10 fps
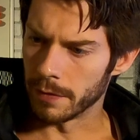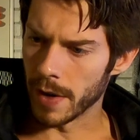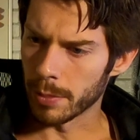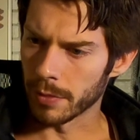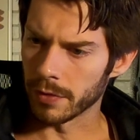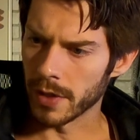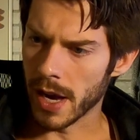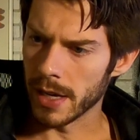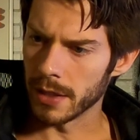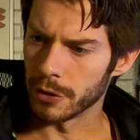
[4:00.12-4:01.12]

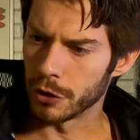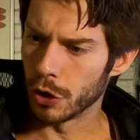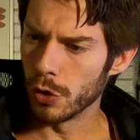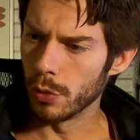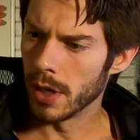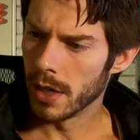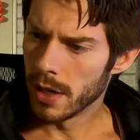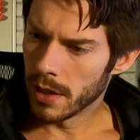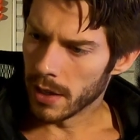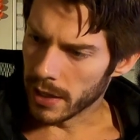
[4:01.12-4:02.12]
Vaporfly 2
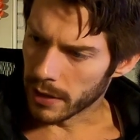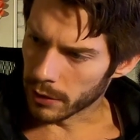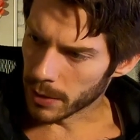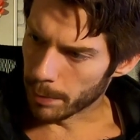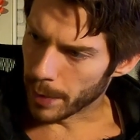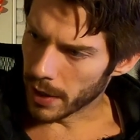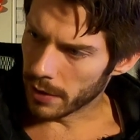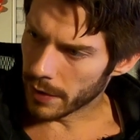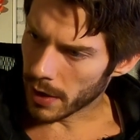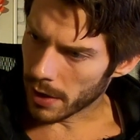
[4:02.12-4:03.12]
there's a bit
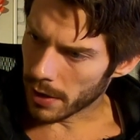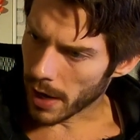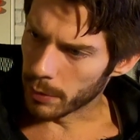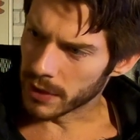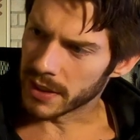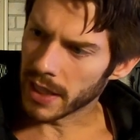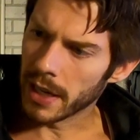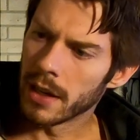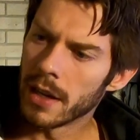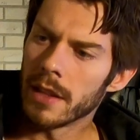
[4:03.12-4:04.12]
of I would
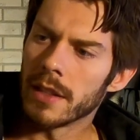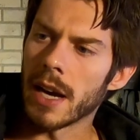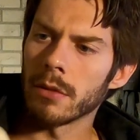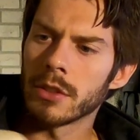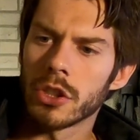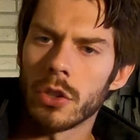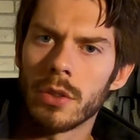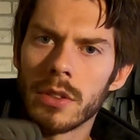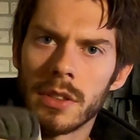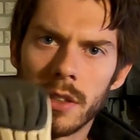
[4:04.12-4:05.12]
say the
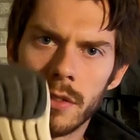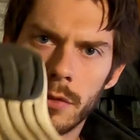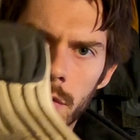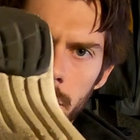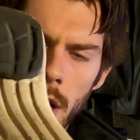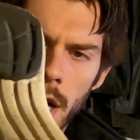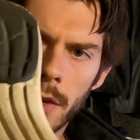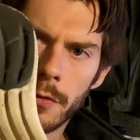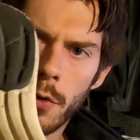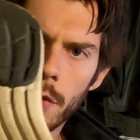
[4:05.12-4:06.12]
outsole
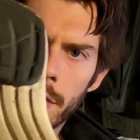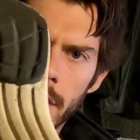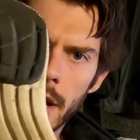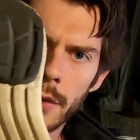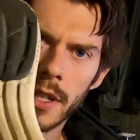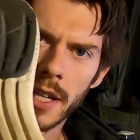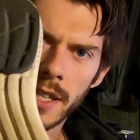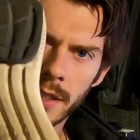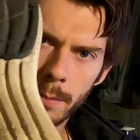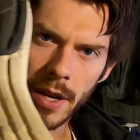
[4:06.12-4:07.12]
forefoot area
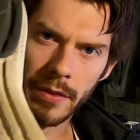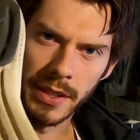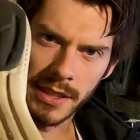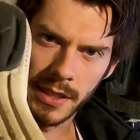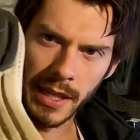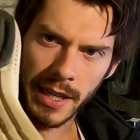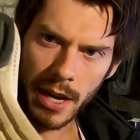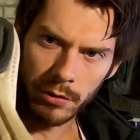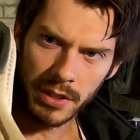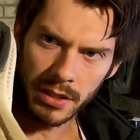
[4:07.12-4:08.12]
has a bit of a stick
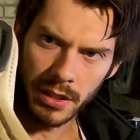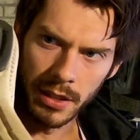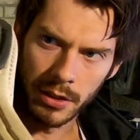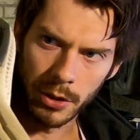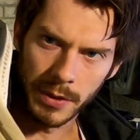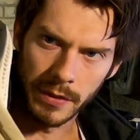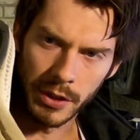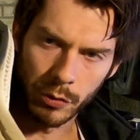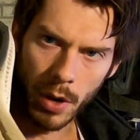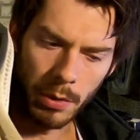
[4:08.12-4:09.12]
out in terms of
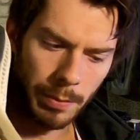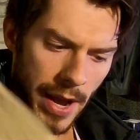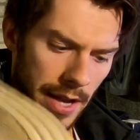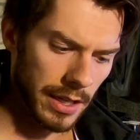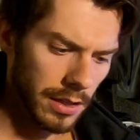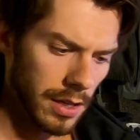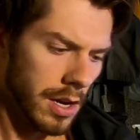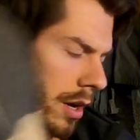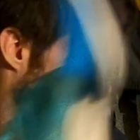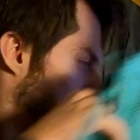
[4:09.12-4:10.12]
this rubber padding,
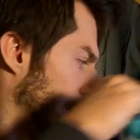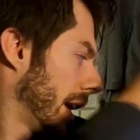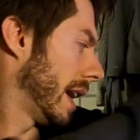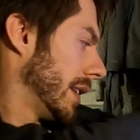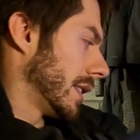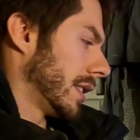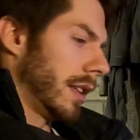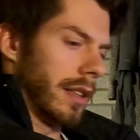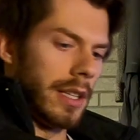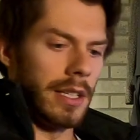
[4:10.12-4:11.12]
whereas
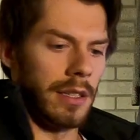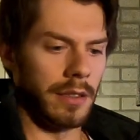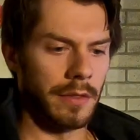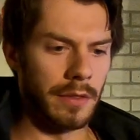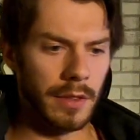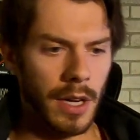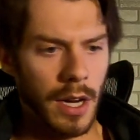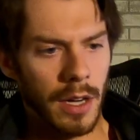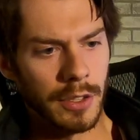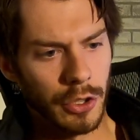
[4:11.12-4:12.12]
the
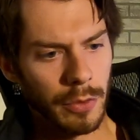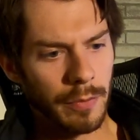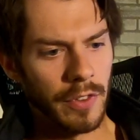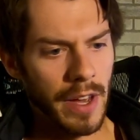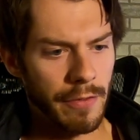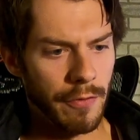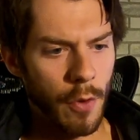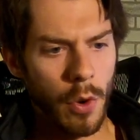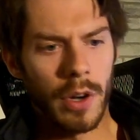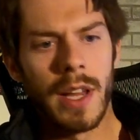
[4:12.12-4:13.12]
Zoom Fly
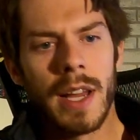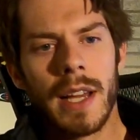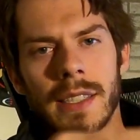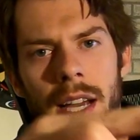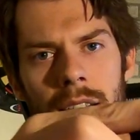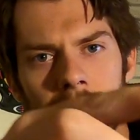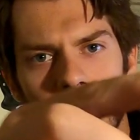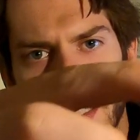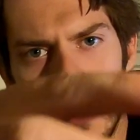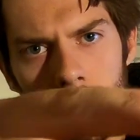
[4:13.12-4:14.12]
4, it's kind of
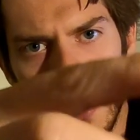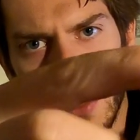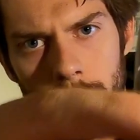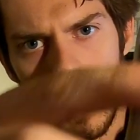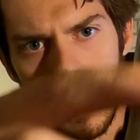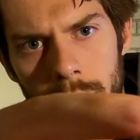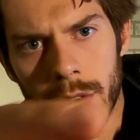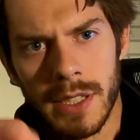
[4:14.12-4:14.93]
sealed in right here.